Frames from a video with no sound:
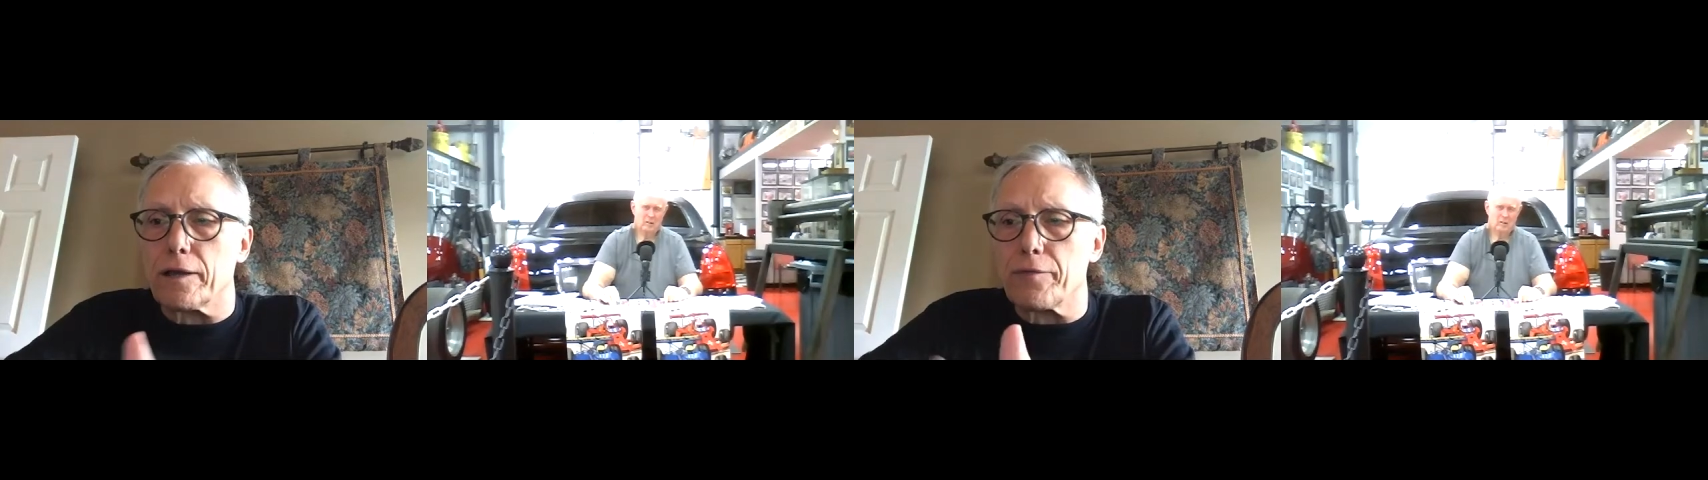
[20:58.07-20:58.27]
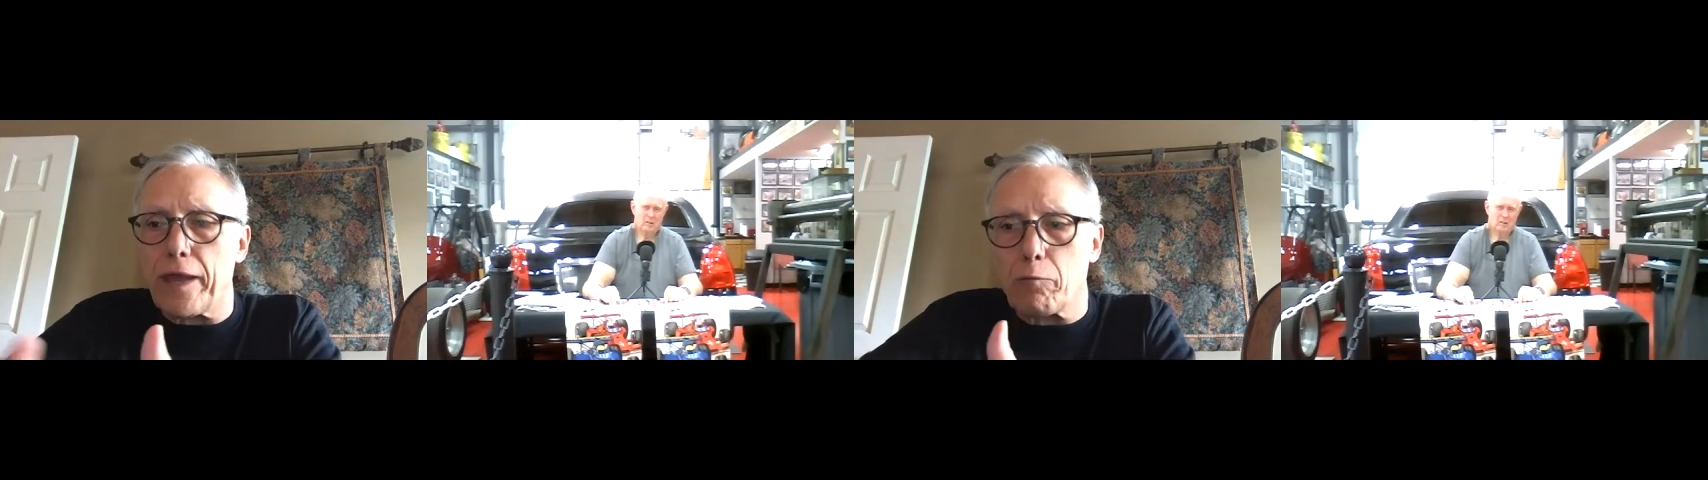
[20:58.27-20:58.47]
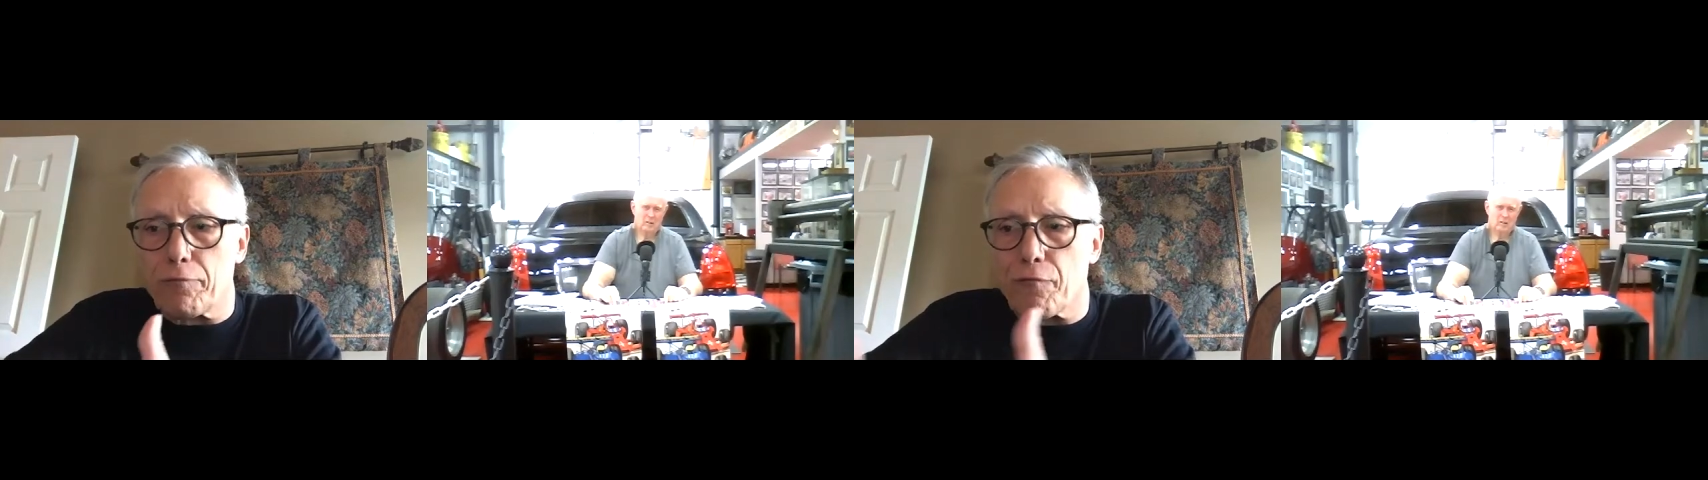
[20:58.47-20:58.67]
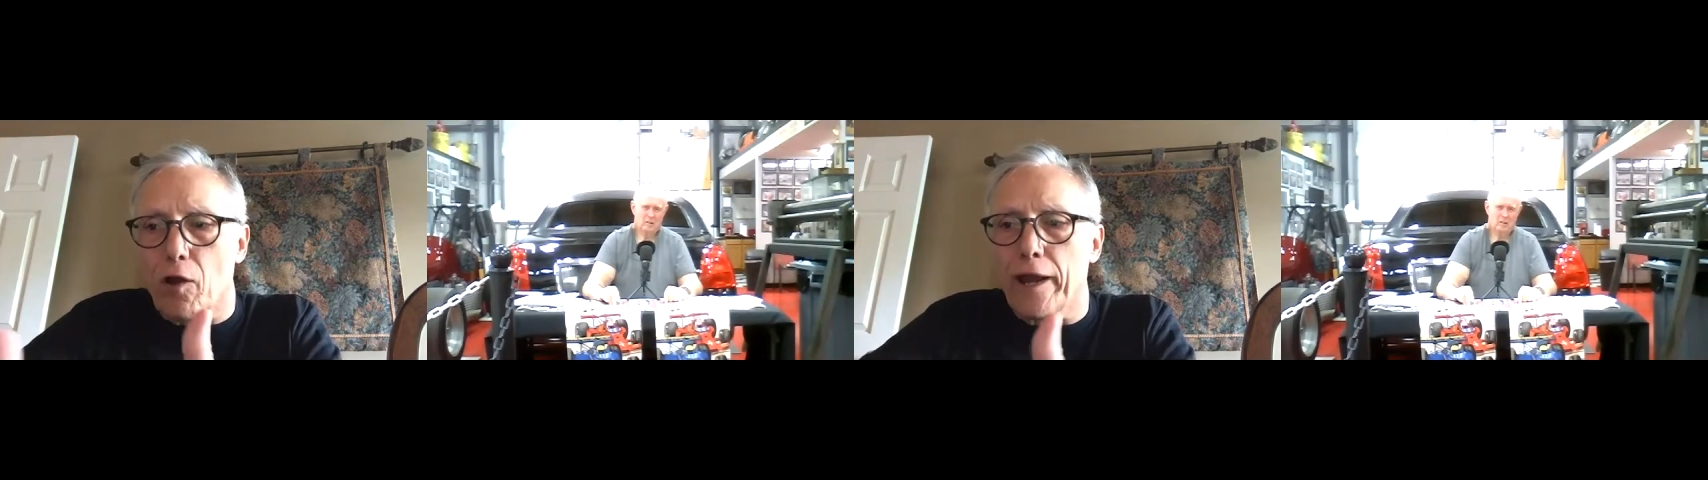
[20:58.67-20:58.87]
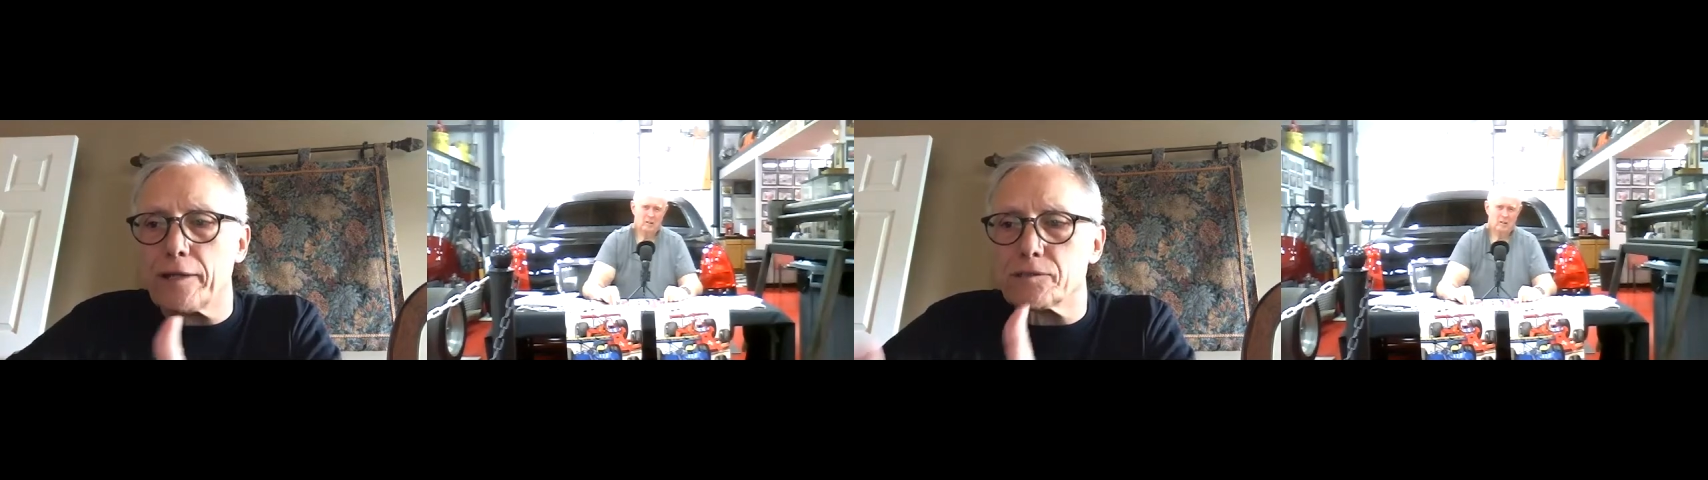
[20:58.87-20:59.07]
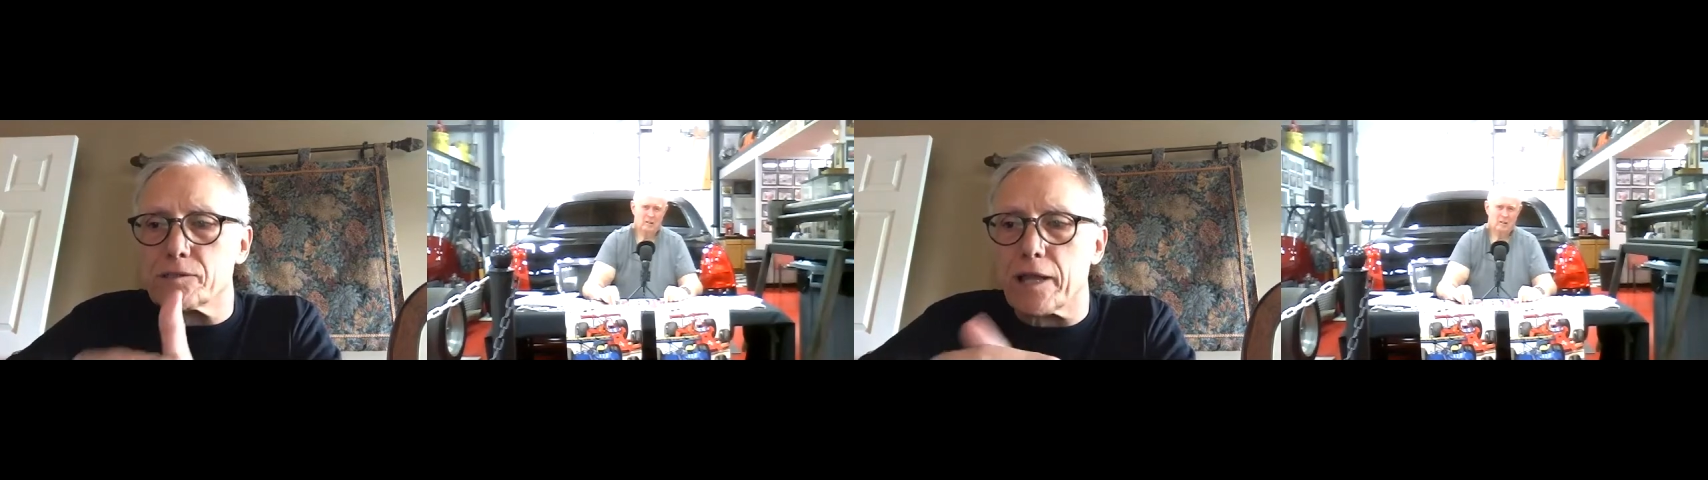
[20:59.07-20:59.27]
and they were friends.